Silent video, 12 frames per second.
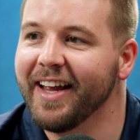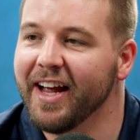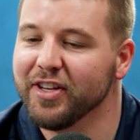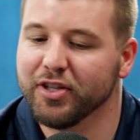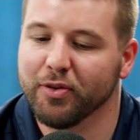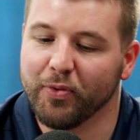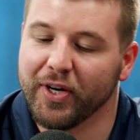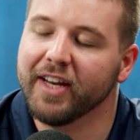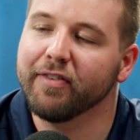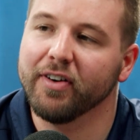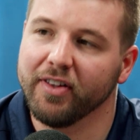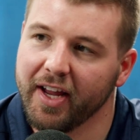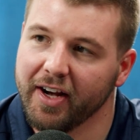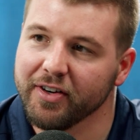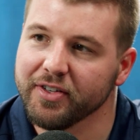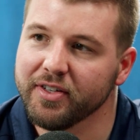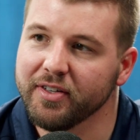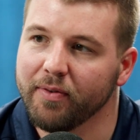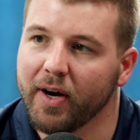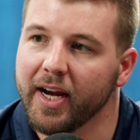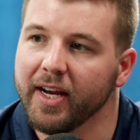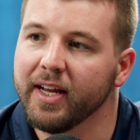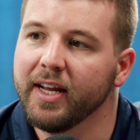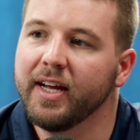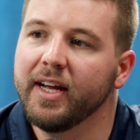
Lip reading: has 3 different layers, right?